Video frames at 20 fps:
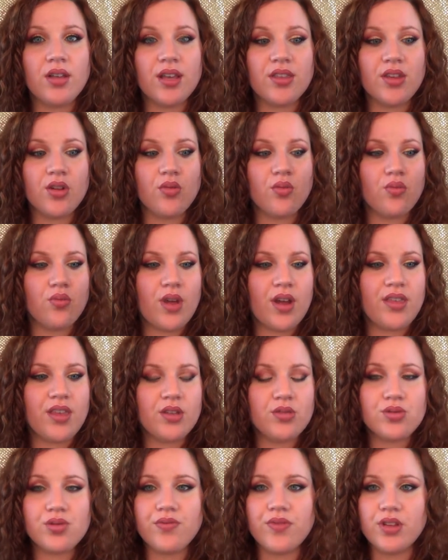Like I think it
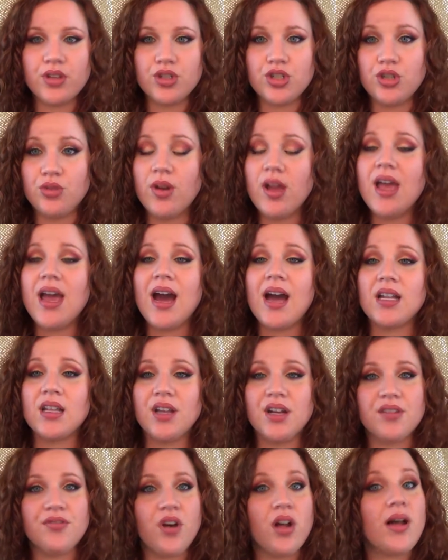was revealed to had a
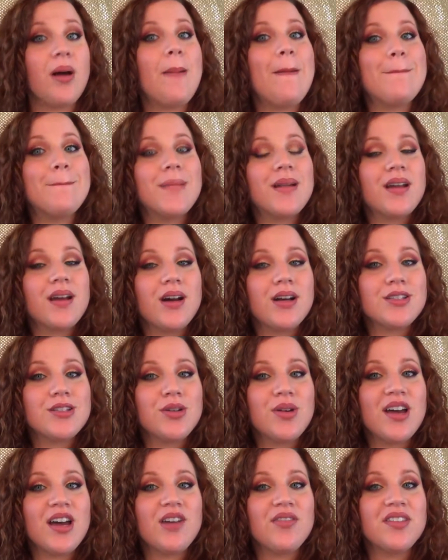lot of fallout, but I
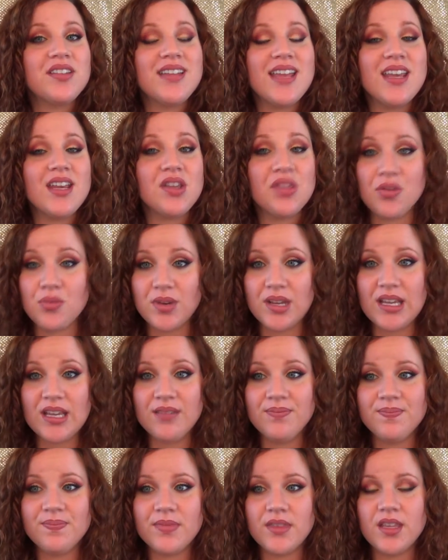also have the Naked
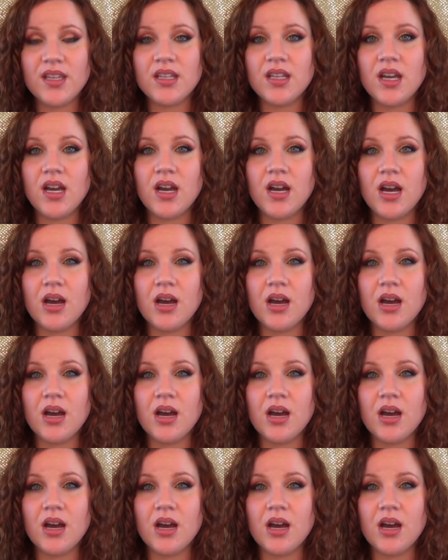3 that